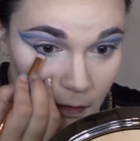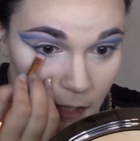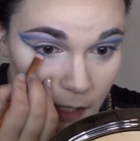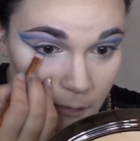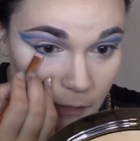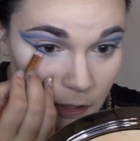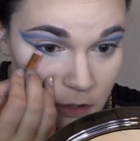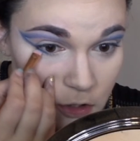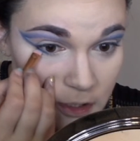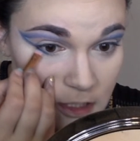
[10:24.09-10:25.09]
I'm not
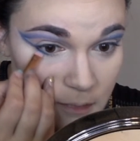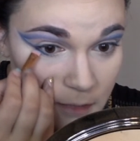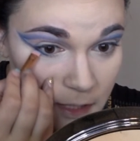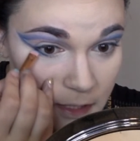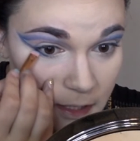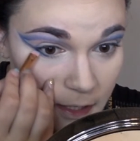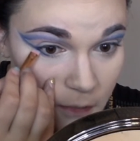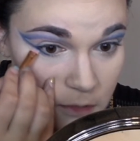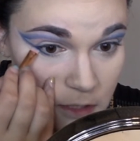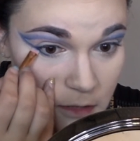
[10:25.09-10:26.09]
trying to blend it out.